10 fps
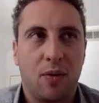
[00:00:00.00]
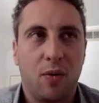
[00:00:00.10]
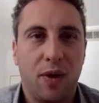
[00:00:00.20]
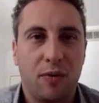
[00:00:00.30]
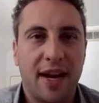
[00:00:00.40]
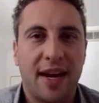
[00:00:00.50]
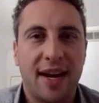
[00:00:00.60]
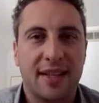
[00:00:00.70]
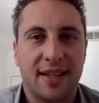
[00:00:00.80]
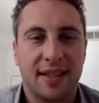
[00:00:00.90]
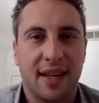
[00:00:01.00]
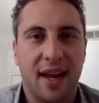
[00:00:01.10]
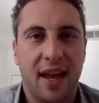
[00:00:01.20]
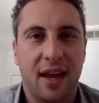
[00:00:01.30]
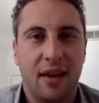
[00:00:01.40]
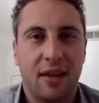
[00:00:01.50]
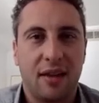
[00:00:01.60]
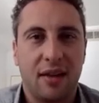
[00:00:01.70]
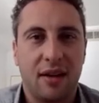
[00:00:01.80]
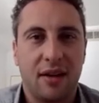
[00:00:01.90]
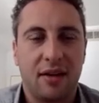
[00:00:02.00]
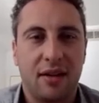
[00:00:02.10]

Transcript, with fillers: we recognize that today the